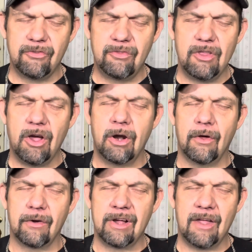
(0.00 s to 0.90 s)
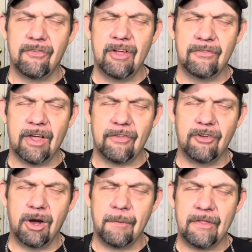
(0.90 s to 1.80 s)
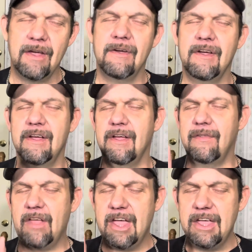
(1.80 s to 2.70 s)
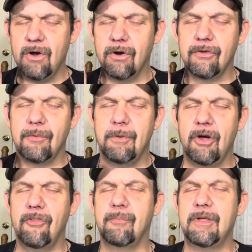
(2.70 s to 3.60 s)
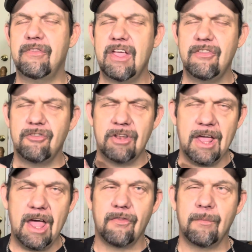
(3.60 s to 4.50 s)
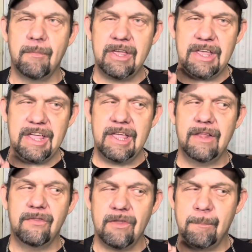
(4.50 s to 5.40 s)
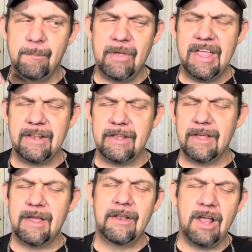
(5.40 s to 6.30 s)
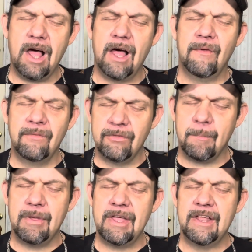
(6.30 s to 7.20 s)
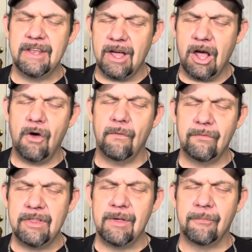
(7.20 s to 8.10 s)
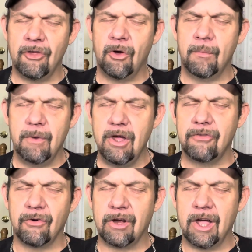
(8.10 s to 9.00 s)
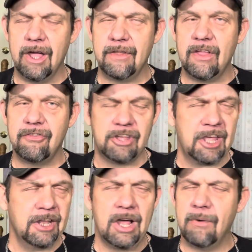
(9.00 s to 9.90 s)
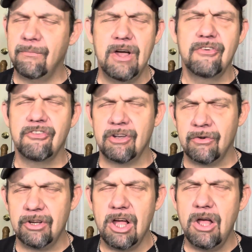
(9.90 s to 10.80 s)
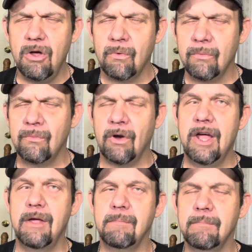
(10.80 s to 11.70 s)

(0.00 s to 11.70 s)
Hold on, got tons of, sorry about that. They are supposed to be teaching you how to be independent, not dependent on them so much, okay, that you cannot function on your own, right?